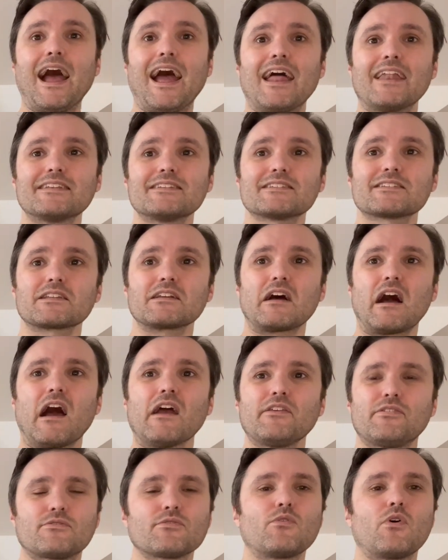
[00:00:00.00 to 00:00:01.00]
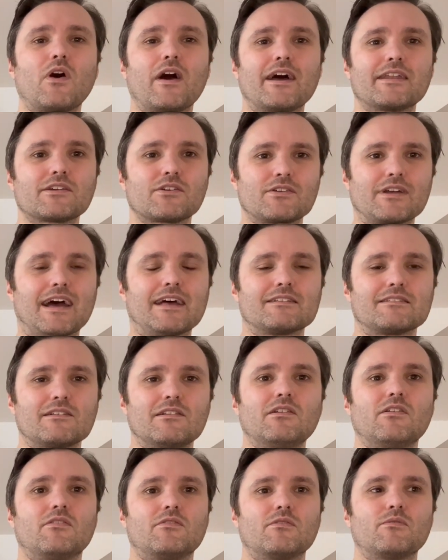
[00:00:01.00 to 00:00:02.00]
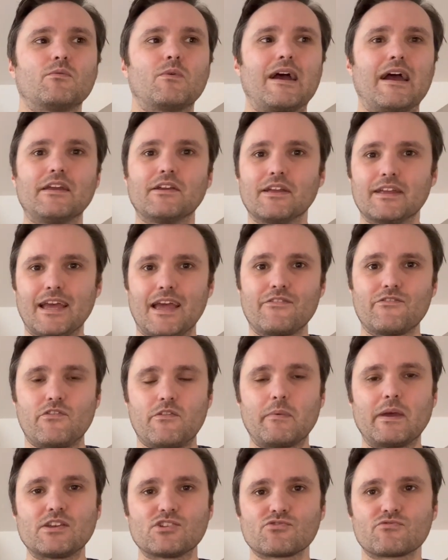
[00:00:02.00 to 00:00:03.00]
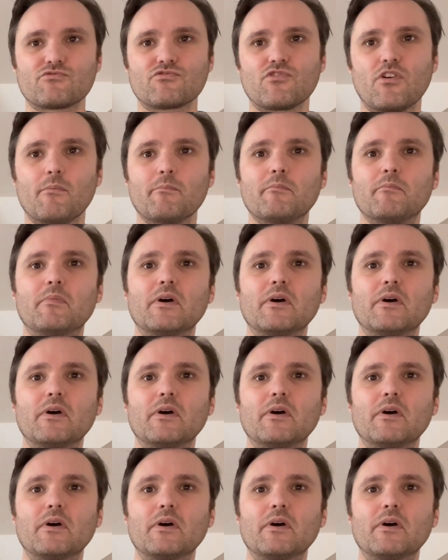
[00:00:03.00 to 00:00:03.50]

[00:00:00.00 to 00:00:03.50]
And I thought I had a good handle on where you can get information from.